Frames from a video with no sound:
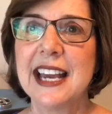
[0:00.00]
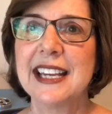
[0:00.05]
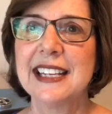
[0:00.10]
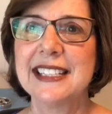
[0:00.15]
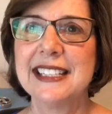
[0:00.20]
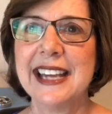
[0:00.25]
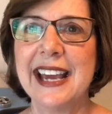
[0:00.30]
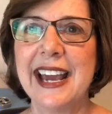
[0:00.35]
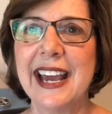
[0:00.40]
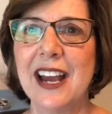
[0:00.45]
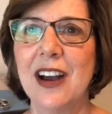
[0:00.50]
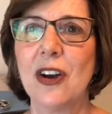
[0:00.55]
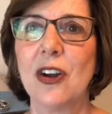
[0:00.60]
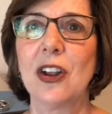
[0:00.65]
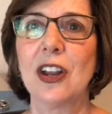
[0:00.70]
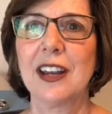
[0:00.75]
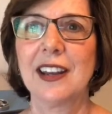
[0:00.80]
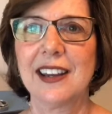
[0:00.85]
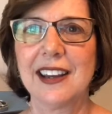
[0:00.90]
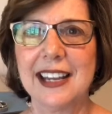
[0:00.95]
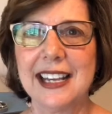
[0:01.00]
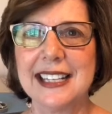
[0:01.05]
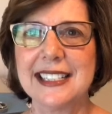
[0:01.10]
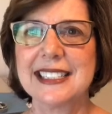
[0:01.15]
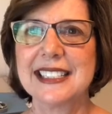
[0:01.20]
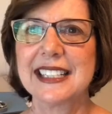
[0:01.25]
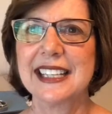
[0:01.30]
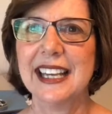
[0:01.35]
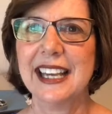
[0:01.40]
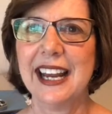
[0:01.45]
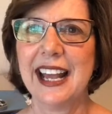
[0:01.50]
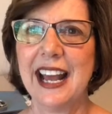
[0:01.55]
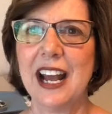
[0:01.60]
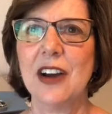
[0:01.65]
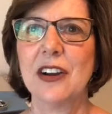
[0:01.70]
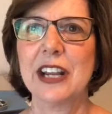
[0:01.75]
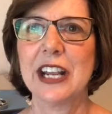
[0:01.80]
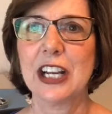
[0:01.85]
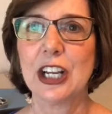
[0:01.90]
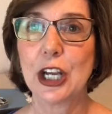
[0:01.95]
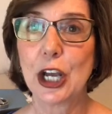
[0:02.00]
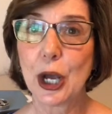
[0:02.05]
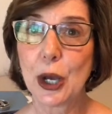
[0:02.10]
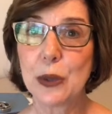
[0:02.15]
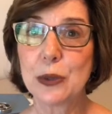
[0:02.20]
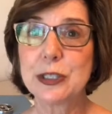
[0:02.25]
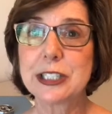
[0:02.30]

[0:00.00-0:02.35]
Now, let's get out and go